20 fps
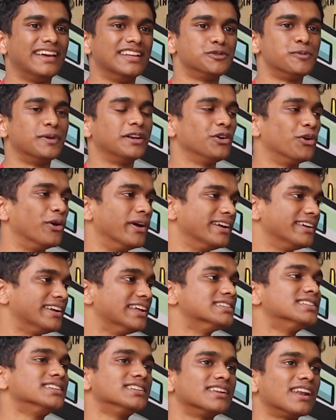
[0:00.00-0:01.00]
it's been going
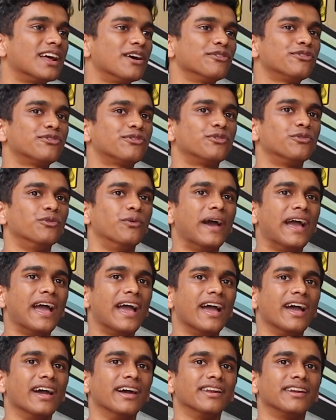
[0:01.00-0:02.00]
decent enough
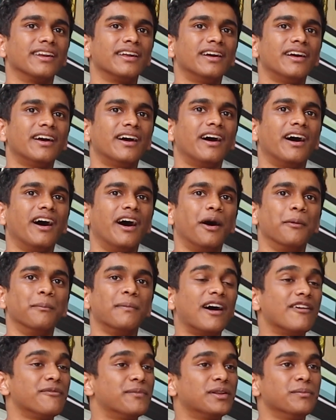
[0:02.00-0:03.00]
where
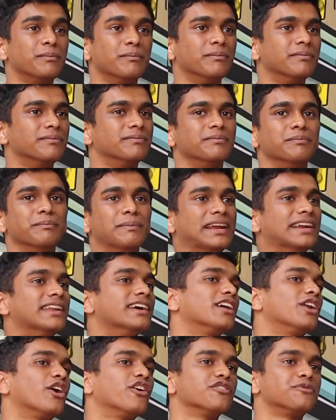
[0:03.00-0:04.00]
I've been
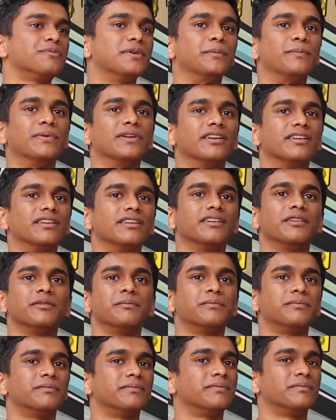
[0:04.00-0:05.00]
meeting a lot of people,
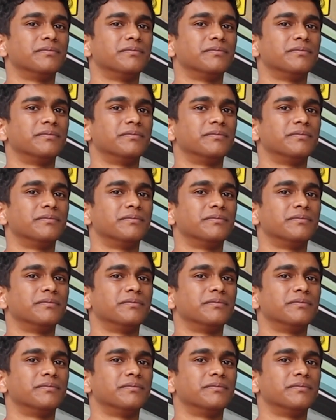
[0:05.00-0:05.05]
a